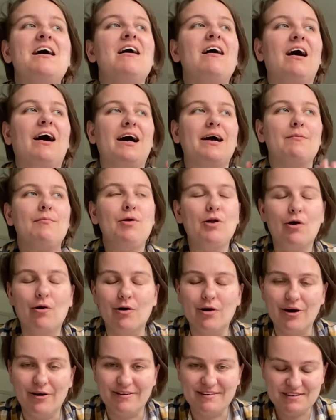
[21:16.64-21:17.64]
I'm not
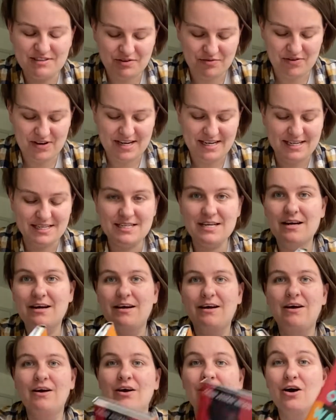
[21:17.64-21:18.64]
going to read
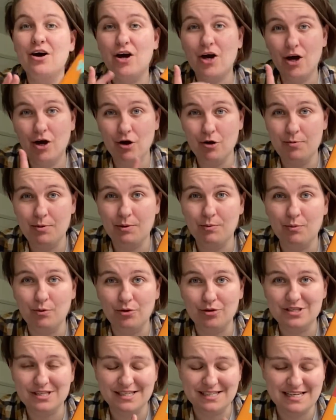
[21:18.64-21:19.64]
Open
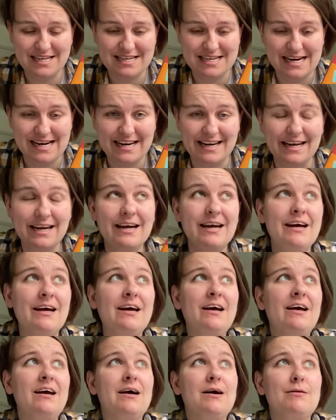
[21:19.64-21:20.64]
Water today.
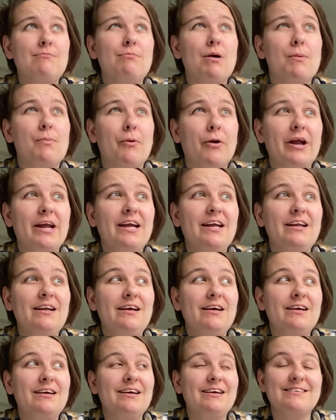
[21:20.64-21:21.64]
My brain
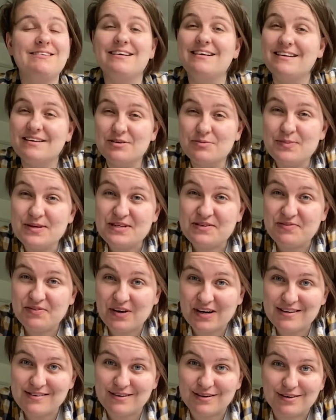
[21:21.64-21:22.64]
is a little bit
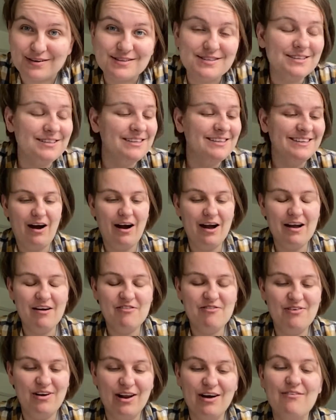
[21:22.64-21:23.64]
frazzled. I
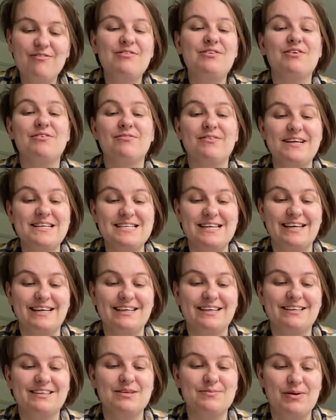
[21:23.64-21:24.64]
have loved
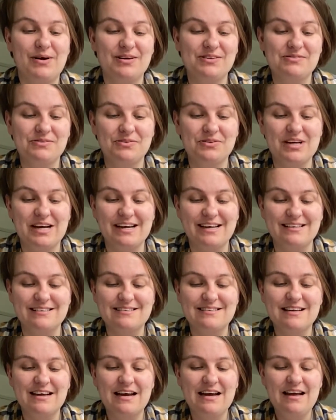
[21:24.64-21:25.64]
reading the past few
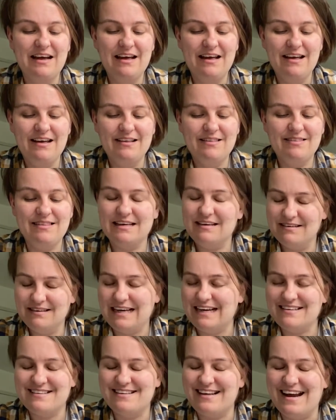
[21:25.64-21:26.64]
days,
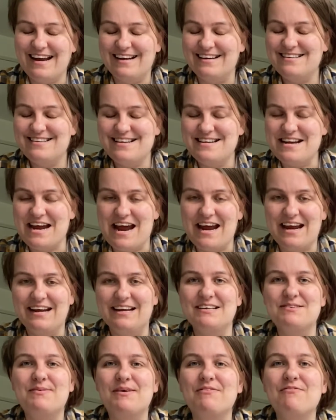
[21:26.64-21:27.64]
yesterday and today.
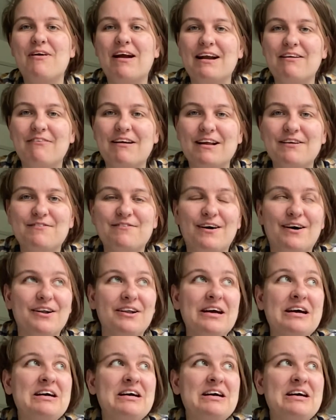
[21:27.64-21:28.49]
It's been really, really fun.